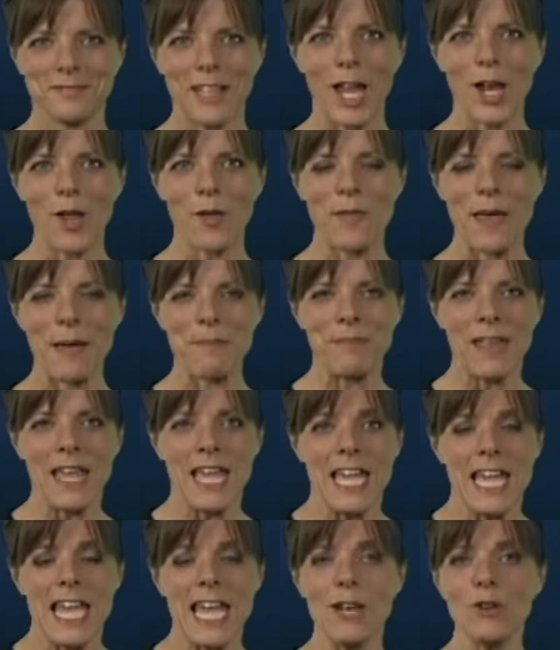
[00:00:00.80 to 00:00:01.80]
Hello there.
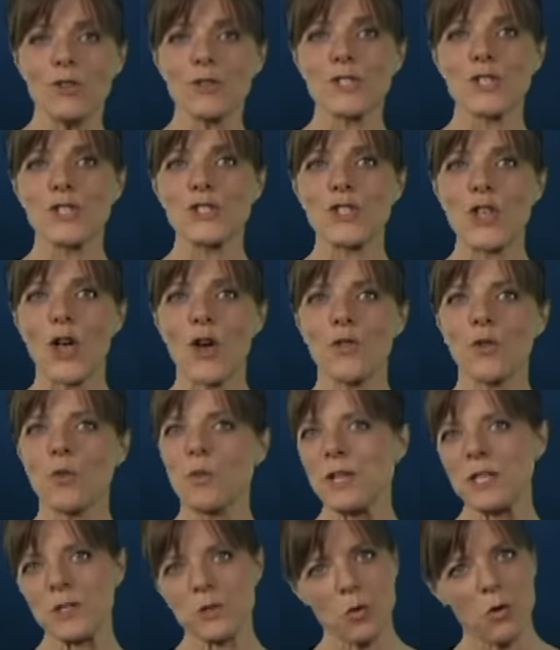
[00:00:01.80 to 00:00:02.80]
It looks as though the
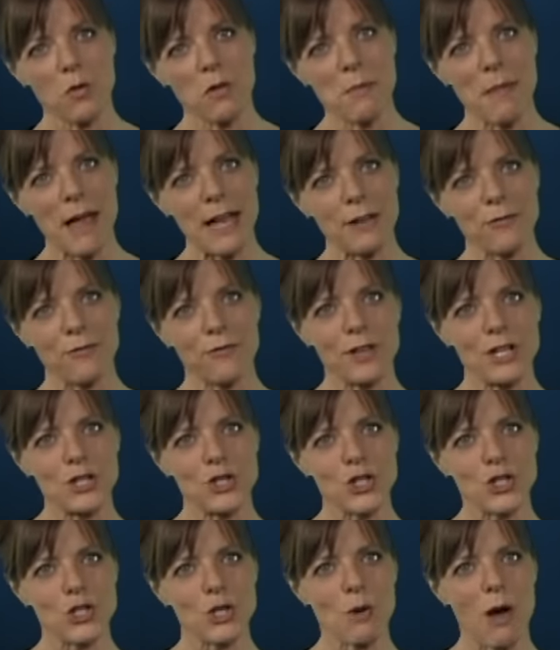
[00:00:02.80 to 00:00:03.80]
winds will remain a
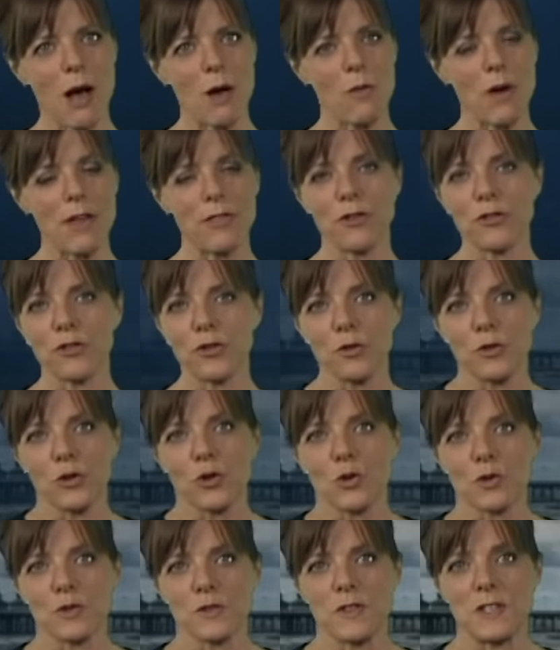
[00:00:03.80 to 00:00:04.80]
feature to our weather through the
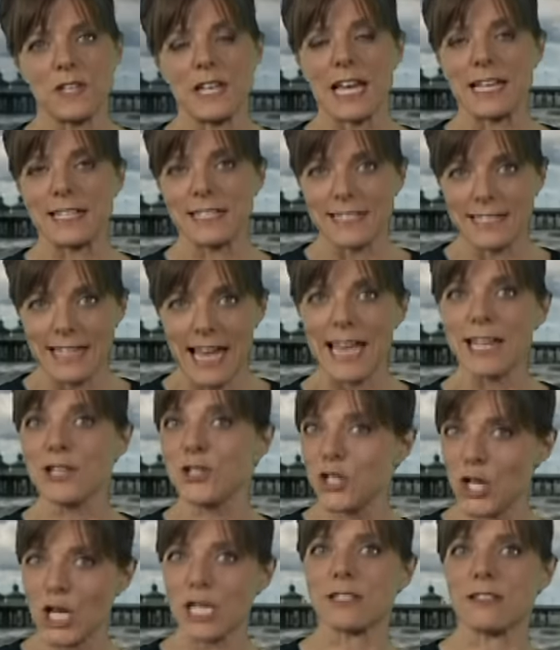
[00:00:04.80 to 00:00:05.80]
course of the day today,
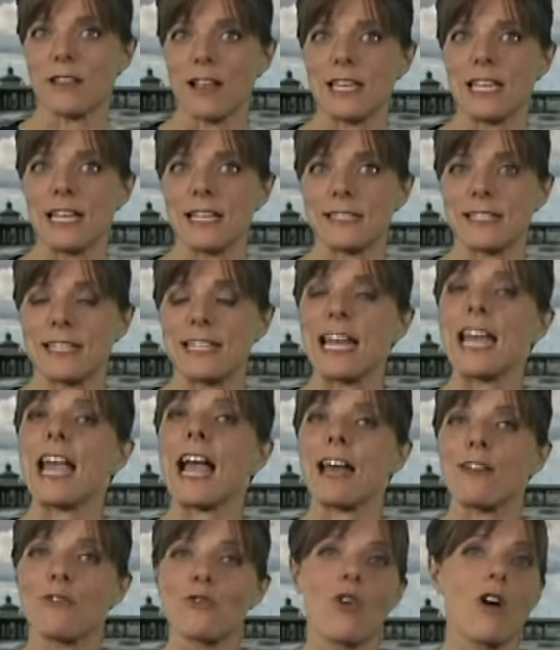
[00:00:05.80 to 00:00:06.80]
just like yesterday
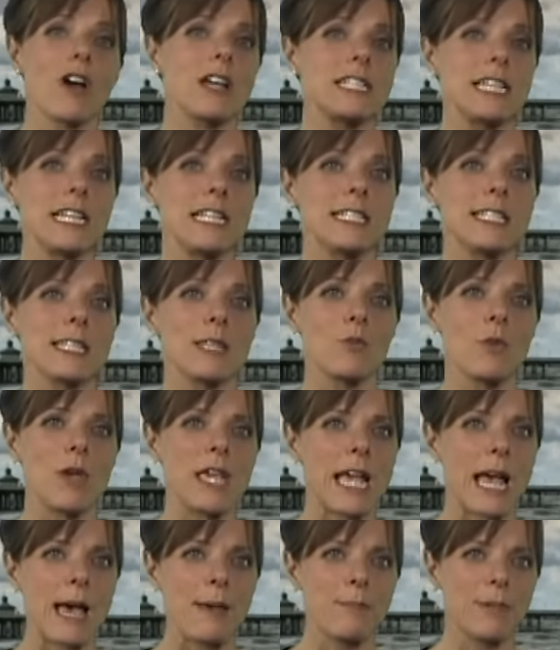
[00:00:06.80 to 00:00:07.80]
and right into the
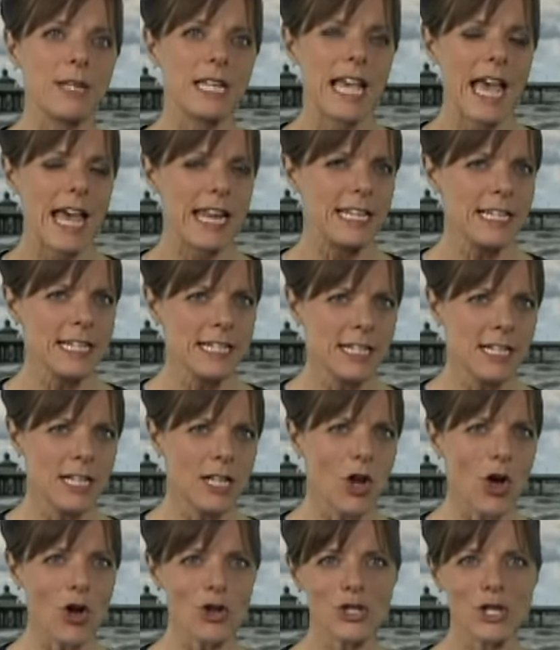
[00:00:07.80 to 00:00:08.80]
weekend. But again,
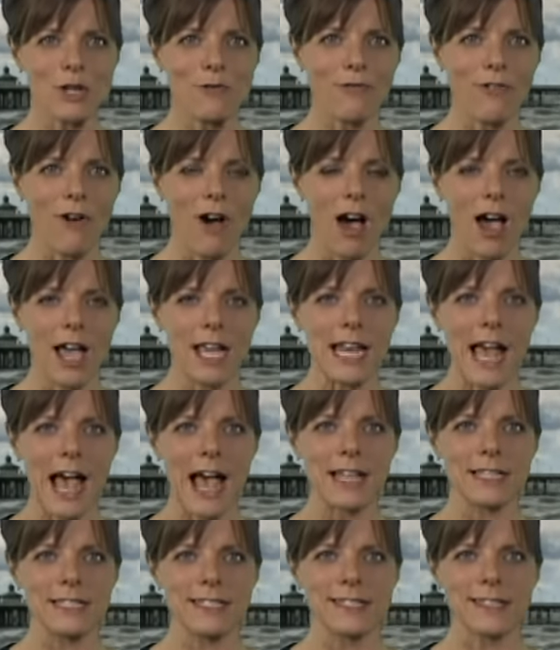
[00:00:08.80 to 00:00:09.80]
largely fine
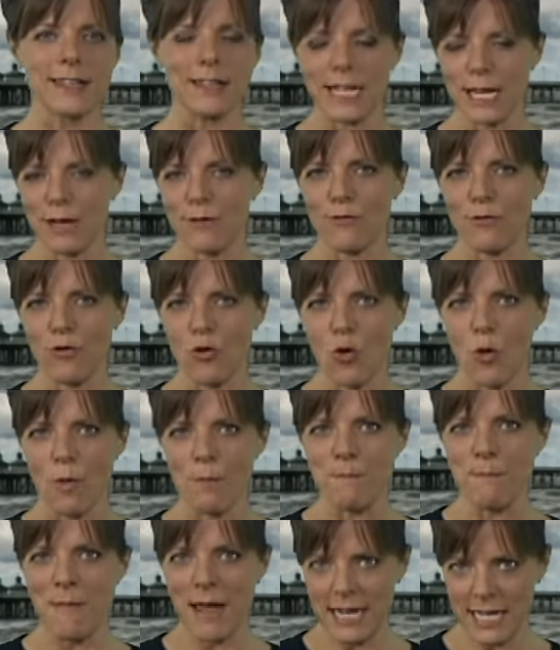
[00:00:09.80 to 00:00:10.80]
and sunny for
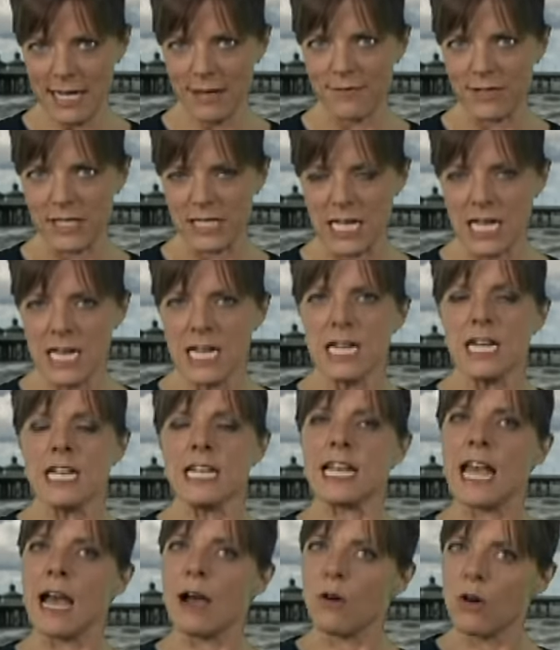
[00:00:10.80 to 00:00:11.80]
many of us.
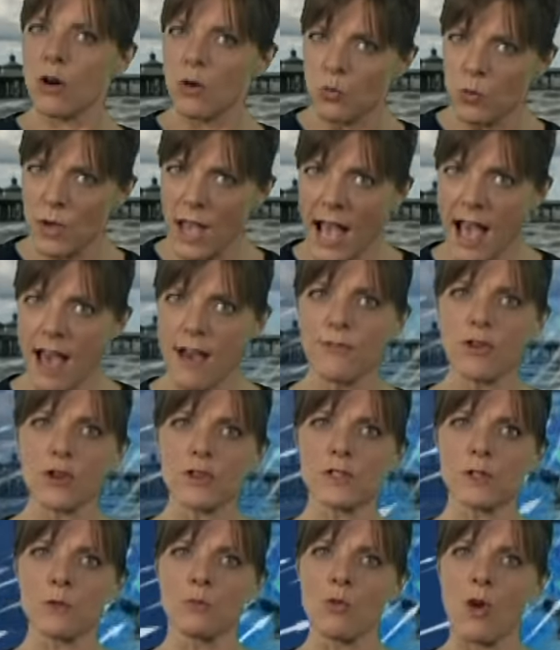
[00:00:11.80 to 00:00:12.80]
Now, we have
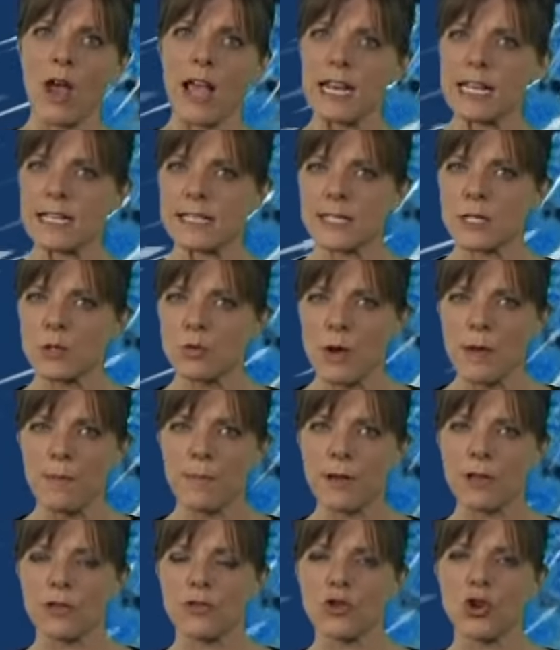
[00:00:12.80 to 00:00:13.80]
got some rain. It's
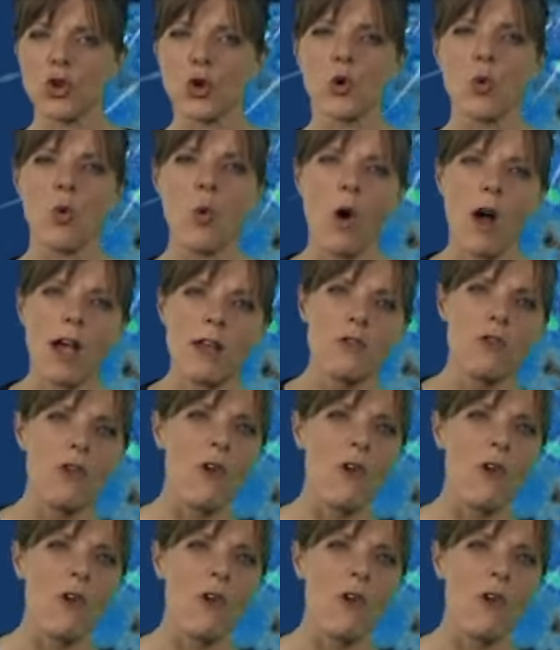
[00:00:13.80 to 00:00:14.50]
sweeping through quite